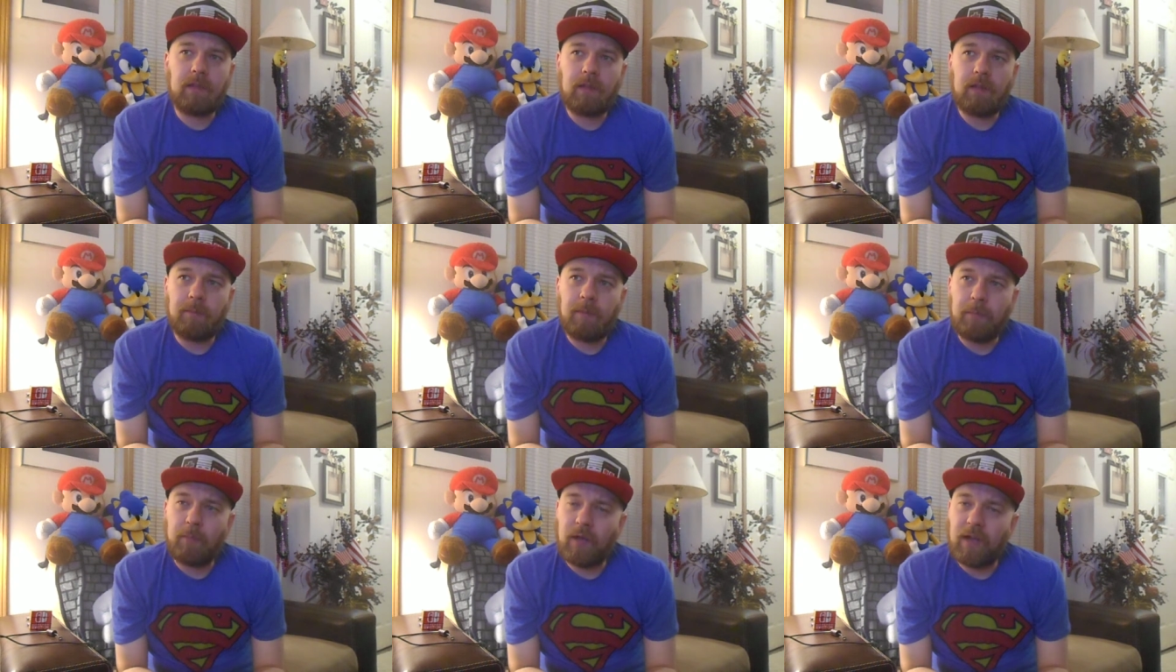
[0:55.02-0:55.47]

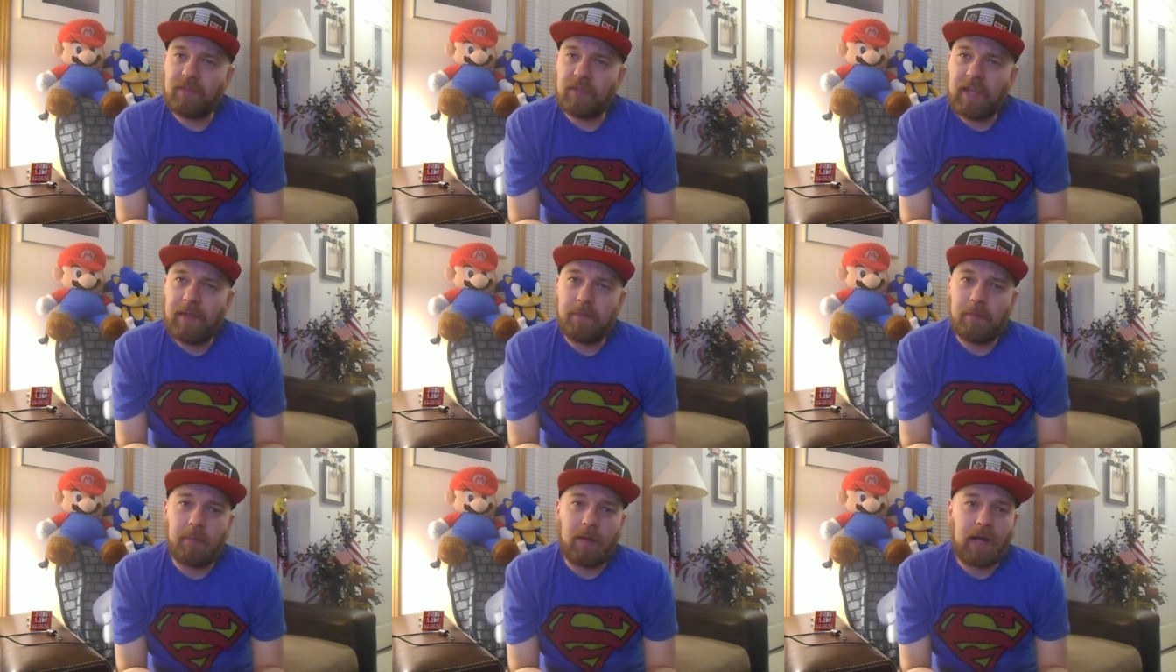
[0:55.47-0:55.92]
People have to
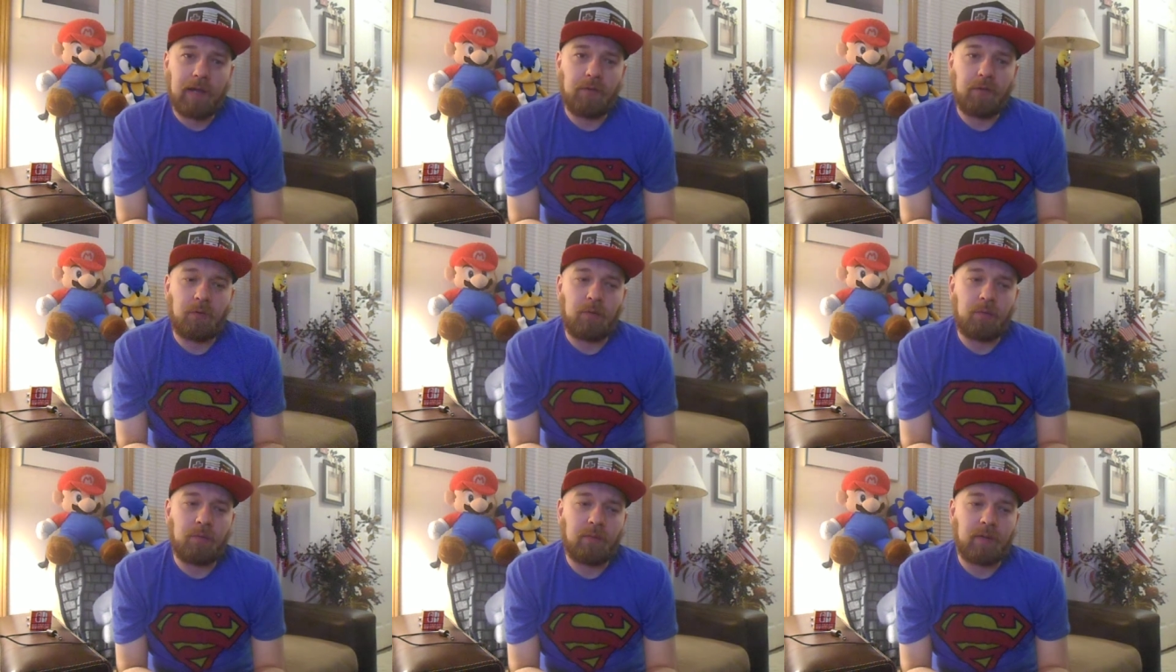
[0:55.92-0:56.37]
keep in mind,
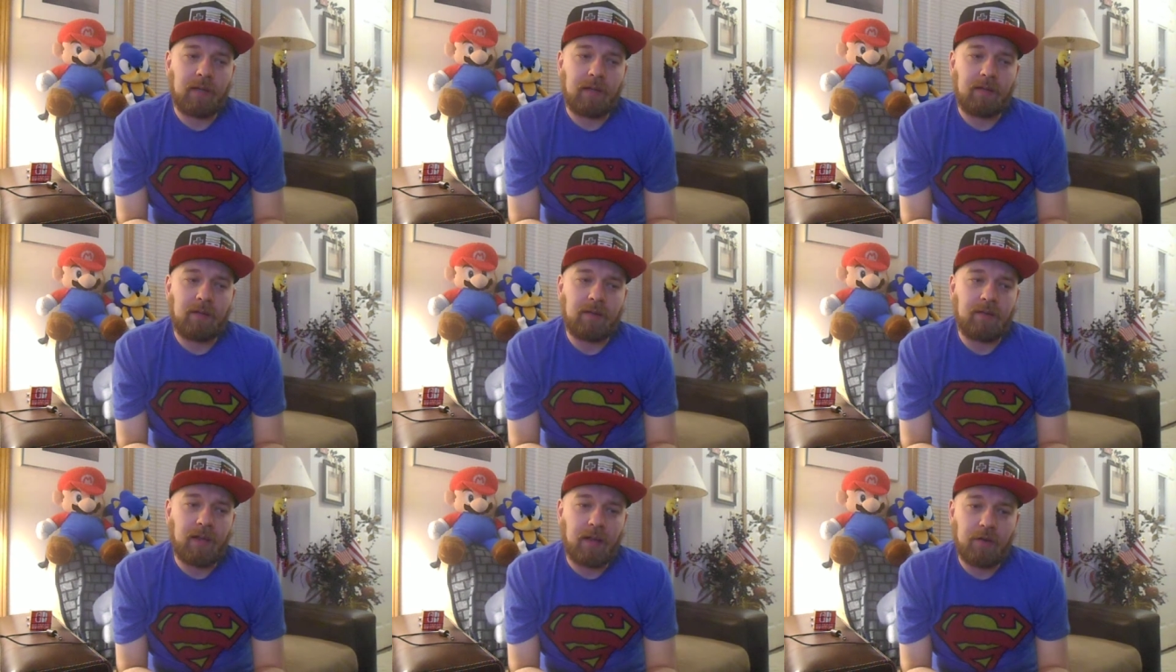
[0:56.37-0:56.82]
though, like,
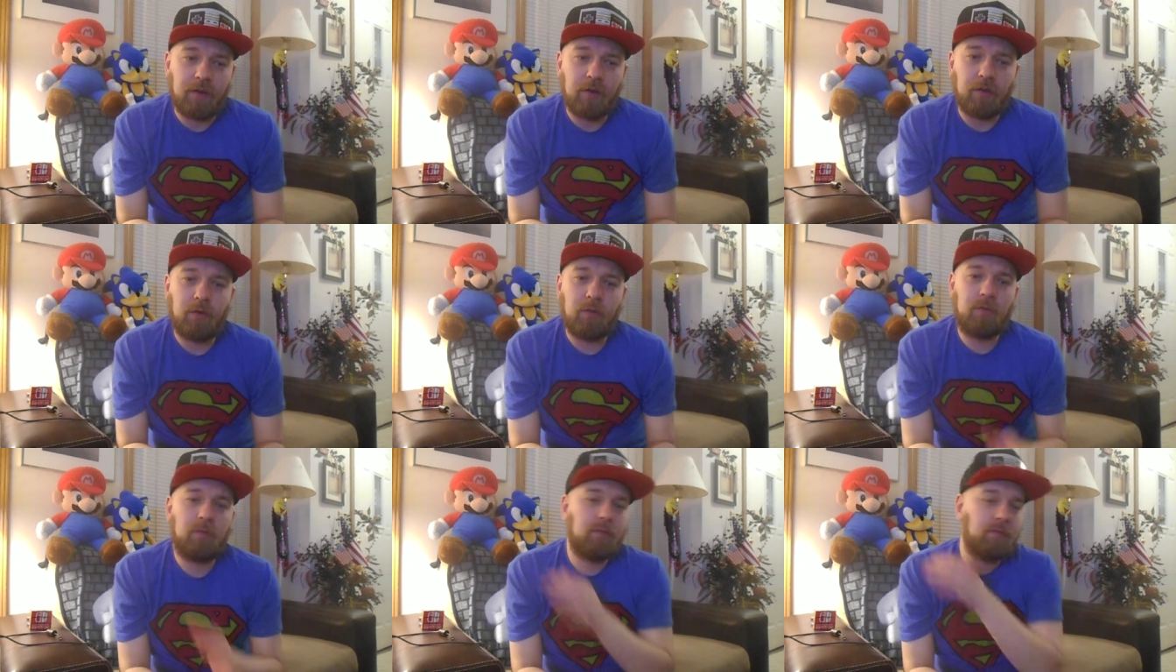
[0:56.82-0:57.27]

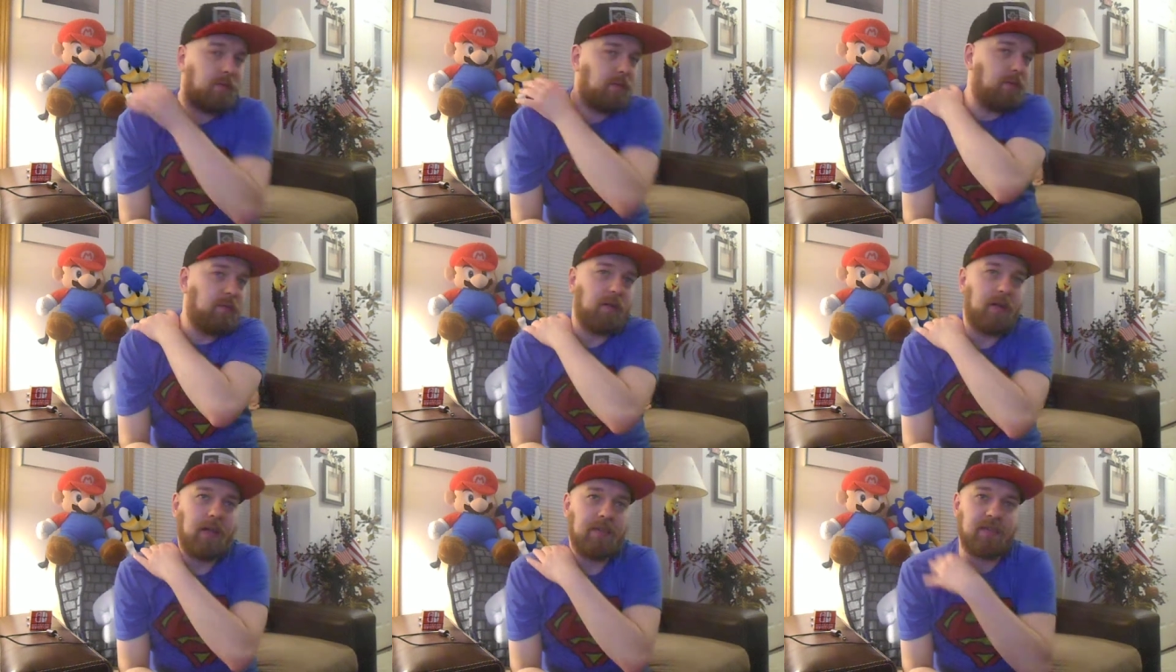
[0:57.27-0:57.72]
Nintendo
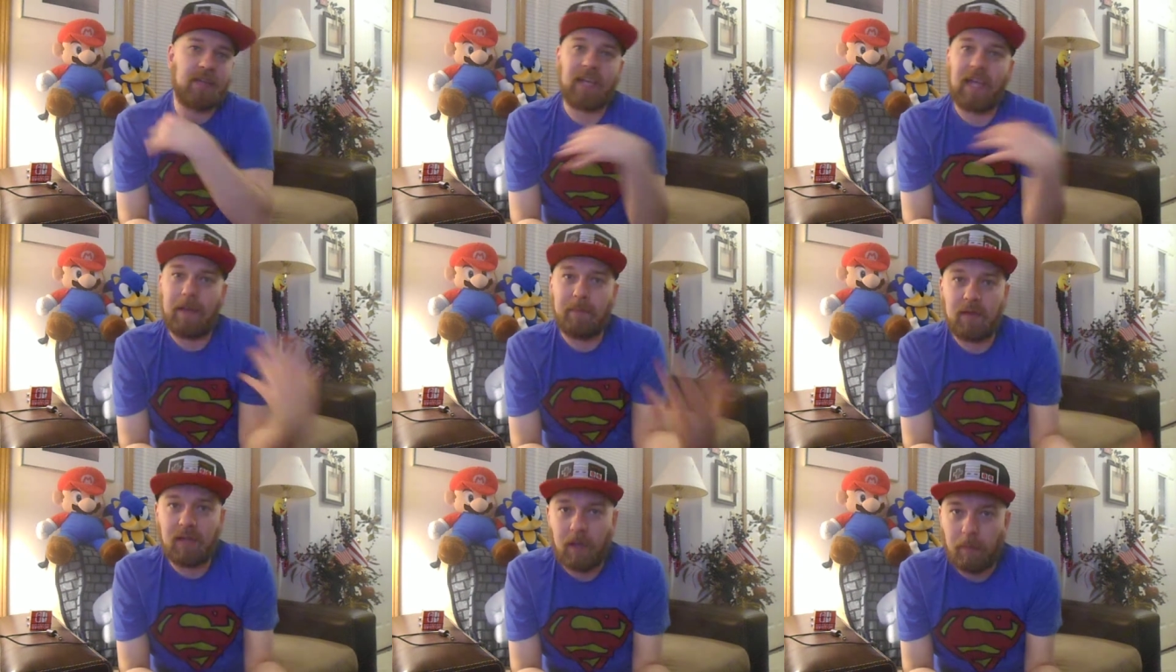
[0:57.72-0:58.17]
is a
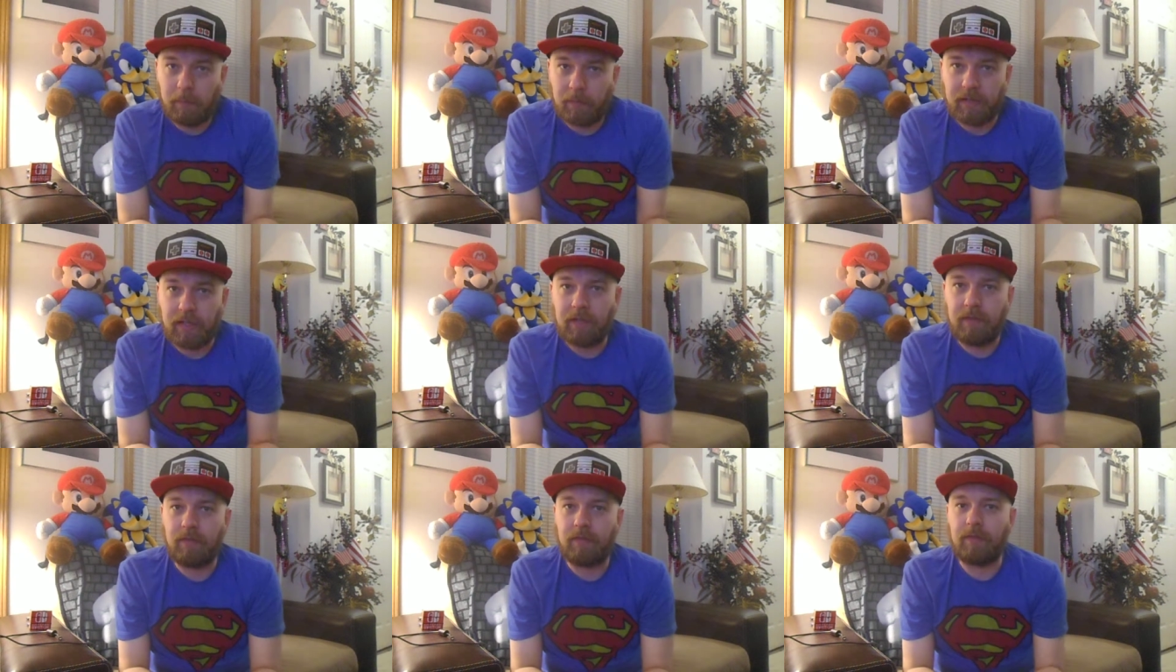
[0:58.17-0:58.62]
gaming
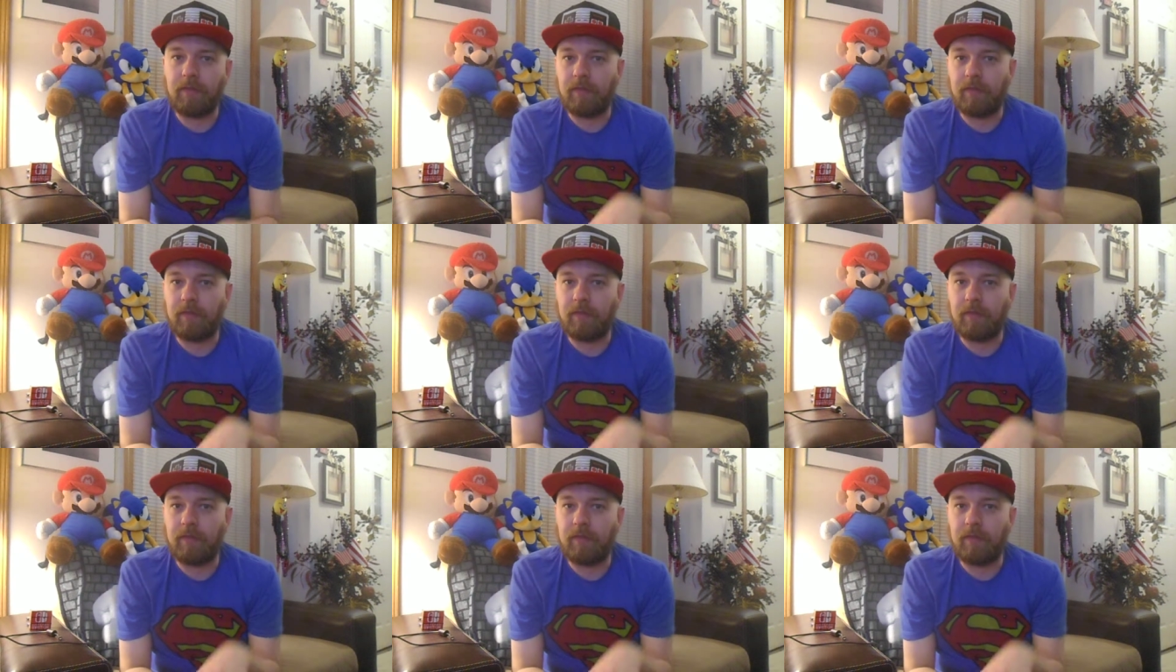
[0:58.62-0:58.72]
company.